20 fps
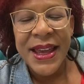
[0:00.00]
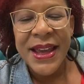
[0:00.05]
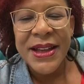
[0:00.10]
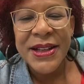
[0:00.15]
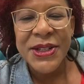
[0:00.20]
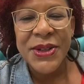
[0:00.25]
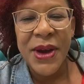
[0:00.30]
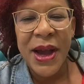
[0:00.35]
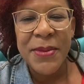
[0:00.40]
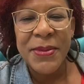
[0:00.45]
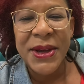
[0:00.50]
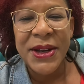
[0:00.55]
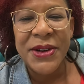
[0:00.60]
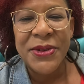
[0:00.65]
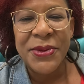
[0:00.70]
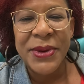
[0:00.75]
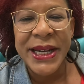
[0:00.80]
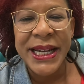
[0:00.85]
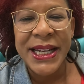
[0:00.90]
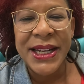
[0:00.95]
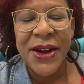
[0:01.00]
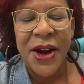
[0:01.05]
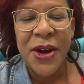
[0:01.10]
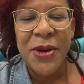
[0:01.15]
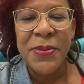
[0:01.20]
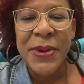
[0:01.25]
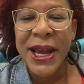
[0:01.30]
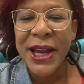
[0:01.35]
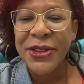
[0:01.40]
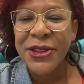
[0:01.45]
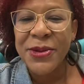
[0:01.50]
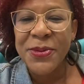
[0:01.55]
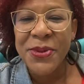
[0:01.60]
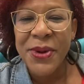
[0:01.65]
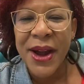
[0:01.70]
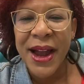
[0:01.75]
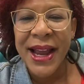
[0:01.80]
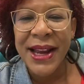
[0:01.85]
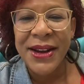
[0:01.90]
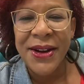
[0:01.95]
So I'm gonna read our Panther
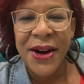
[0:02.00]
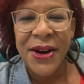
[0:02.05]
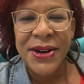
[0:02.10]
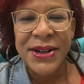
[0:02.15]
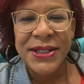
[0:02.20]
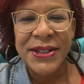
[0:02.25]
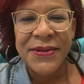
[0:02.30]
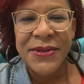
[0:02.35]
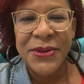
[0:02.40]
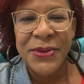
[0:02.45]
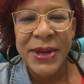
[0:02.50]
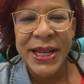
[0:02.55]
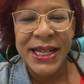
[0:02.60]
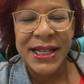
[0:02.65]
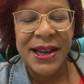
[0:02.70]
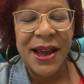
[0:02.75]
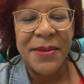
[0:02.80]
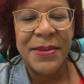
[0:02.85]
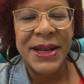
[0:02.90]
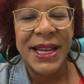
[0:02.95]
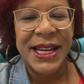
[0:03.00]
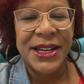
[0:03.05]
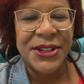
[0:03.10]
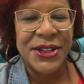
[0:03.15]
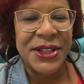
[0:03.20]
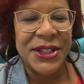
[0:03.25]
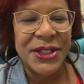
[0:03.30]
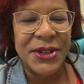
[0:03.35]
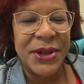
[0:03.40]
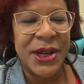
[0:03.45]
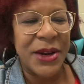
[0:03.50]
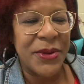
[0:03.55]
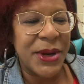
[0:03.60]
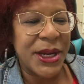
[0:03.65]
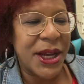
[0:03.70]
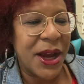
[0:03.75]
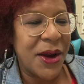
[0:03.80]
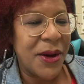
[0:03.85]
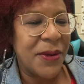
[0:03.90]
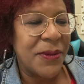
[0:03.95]
Pride and Artist of the Week nomination. So here we
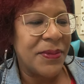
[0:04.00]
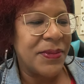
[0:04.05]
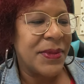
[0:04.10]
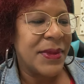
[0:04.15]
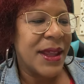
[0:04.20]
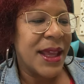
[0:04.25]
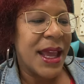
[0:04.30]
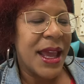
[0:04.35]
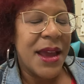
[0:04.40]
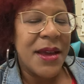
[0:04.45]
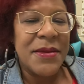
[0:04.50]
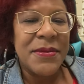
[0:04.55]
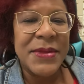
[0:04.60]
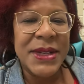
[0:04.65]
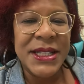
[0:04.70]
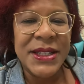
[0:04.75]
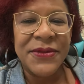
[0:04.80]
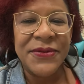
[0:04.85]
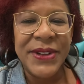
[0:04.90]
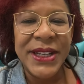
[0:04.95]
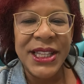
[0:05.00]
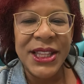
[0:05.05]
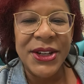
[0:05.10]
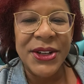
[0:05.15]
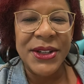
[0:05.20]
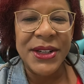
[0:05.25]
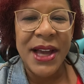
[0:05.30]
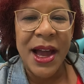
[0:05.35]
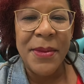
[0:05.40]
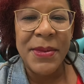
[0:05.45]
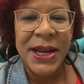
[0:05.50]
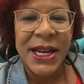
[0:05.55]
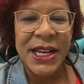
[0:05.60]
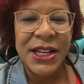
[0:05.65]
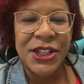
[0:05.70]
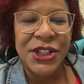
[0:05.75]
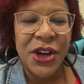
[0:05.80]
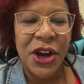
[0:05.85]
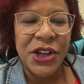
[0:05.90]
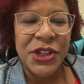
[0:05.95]
go. Miss Fiddler
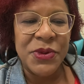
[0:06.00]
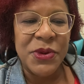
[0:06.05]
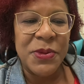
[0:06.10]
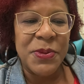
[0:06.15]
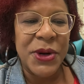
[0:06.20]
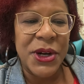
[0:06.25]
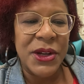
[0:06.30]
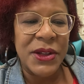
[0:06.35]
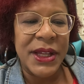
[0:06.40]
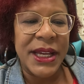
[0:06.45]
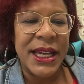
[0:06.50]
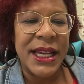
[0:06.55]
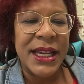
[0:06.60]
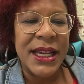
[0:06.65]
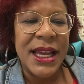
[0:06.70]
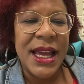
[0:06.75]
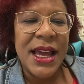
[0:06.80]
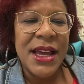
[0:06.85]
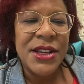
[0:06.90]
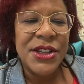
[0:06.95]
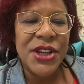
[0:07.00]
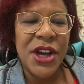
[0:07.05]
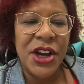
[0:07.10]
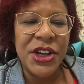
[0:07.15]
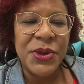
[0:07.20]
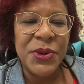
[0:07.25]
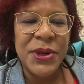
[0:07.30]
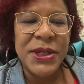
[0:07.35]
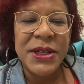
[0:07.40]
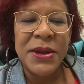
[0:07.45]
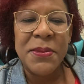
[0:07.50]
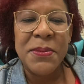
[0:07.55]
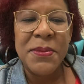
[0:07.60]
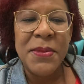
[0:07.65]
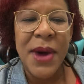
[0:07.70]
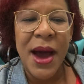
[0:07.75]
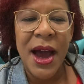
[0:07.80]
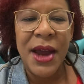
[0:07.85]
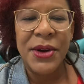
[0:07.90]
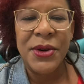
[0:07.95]
nominated Joshua Burley. Joshua is a
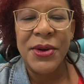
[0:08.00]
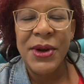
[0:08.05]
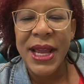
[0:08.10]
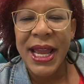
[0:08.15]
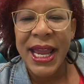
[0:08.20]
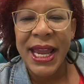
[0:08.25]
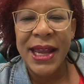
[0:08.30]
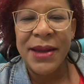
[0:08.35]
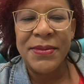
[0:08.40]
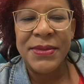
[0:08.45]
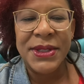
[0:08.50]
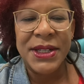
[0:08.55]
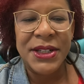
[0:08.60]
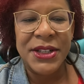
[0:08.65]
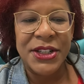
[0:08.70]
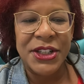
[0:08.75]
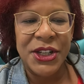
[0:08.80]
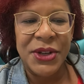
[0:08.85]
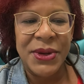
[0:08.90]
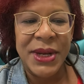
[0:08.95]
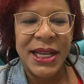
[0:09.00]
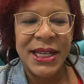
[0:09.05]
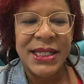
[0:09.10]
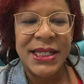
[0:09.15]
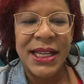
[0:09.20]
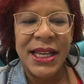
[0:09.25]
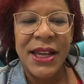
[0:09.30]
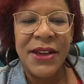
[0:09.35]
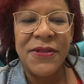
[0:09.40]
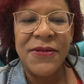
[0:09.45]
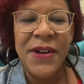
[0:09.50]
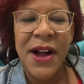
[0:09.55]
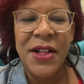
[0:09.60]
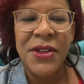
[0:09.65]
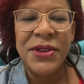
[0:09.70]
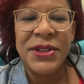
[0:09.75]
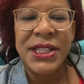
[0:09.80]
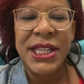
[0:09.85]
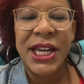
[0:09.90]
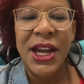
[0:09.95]
model AIMS student. He
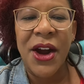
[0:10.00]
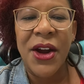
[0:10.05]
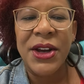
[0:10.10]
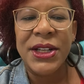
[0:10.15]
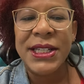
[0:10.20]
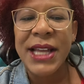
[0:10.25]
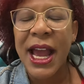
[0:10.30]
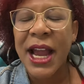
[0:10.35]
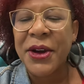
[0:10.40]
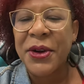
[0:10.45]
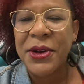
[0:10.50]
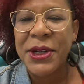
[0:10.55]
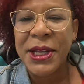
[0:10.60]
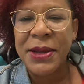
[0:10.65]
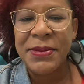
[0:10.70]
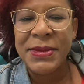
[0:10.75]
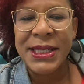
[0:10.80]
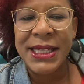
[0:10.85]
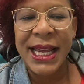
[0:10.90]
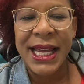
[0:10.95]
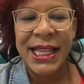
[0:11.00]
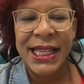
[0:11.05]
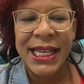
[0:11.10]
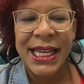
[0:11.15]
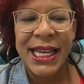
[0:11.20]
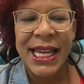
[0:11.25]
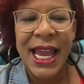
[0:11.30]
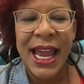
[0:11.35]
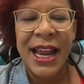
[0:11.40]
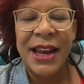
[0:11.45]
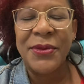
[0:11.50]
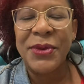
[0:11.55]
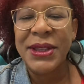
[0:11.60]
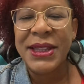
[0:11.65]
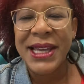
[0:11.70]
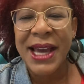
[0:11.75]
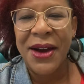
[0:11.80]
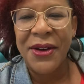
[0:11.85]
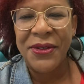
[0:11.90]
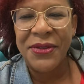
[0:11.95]
follows the ARTS acronym daily and
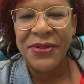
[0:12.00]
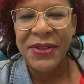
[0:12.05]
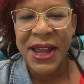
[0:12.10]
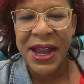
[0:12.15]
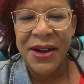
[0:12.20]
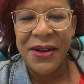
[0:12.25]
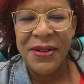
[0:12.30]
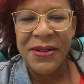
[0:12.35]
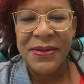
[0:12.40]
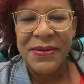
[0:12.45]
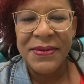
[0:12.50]
without fail.